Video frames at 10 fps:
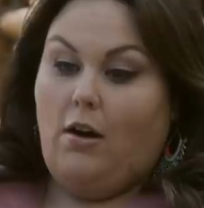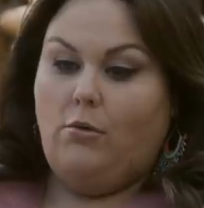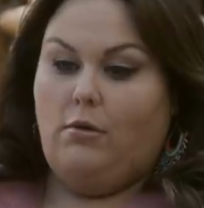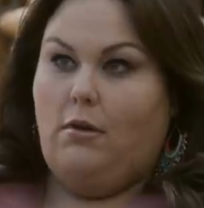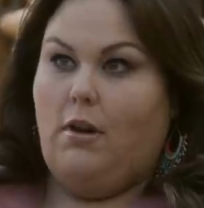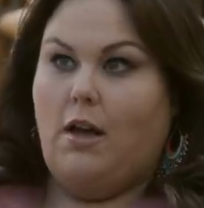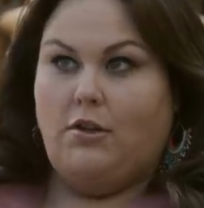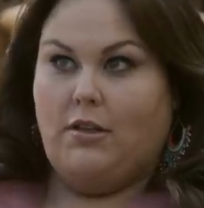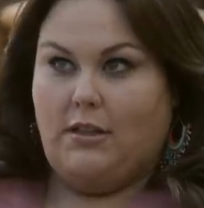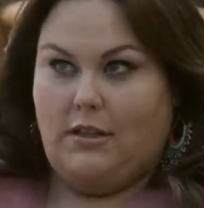Oh,
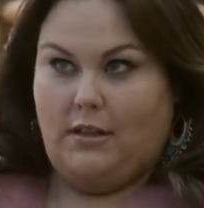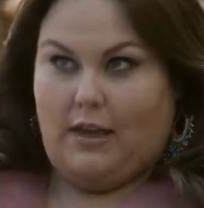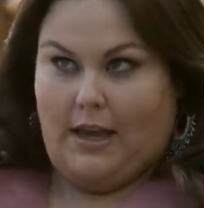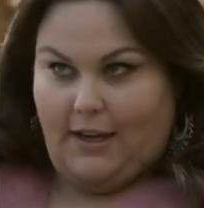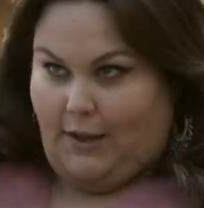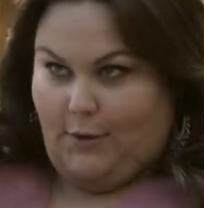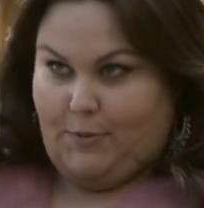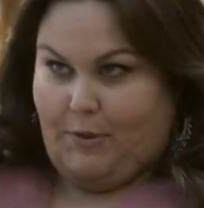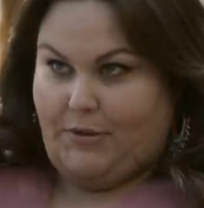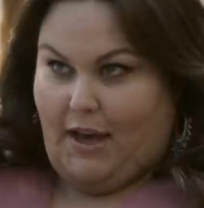not just any
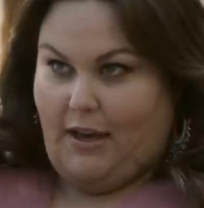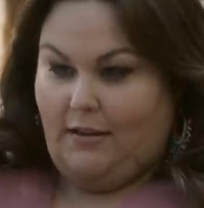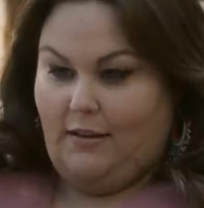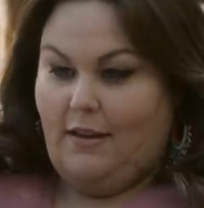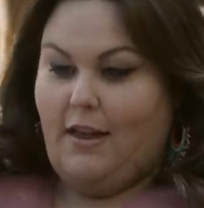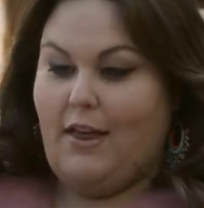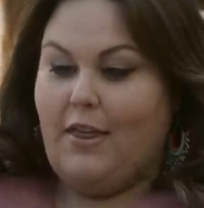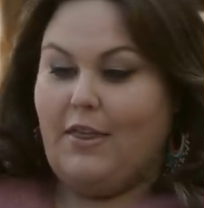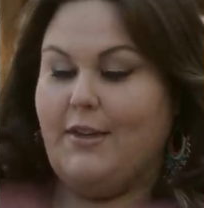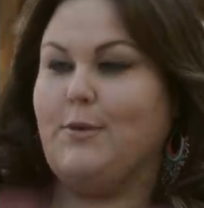used bow tie.
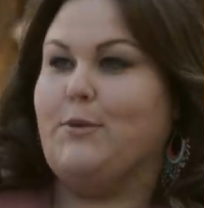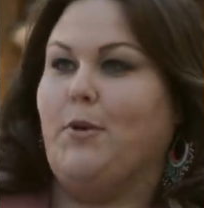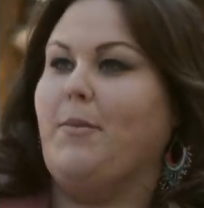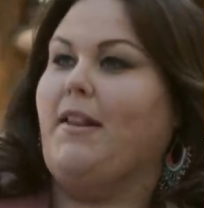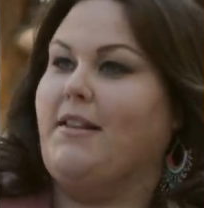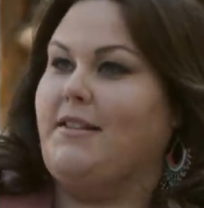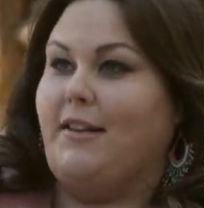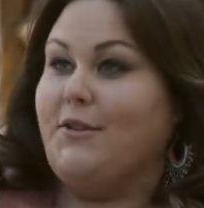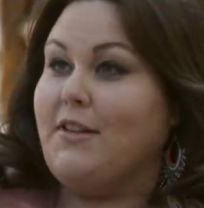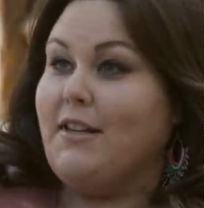This was worn by Leslie
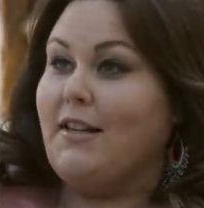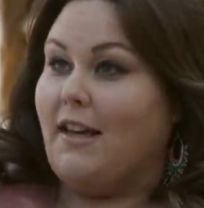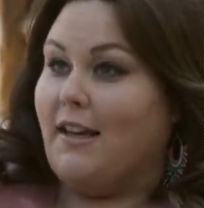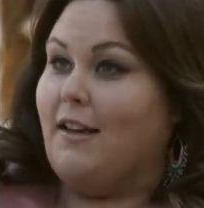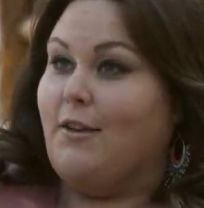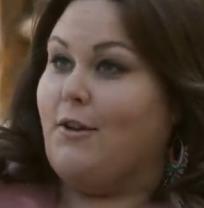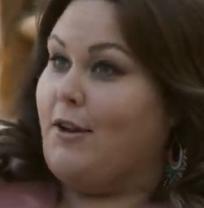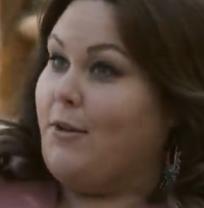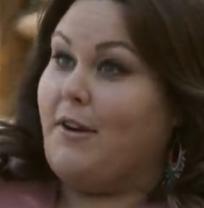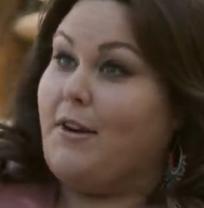Nielsen and Naked Gun
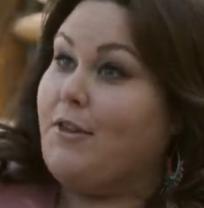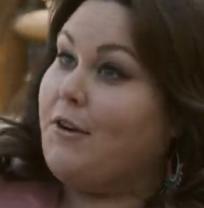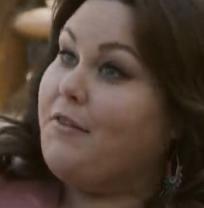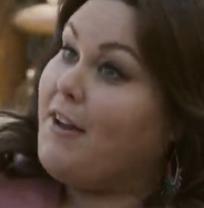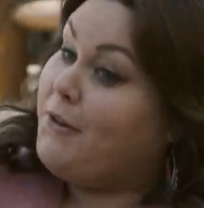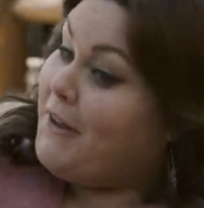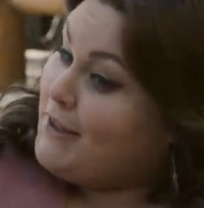33 and a third final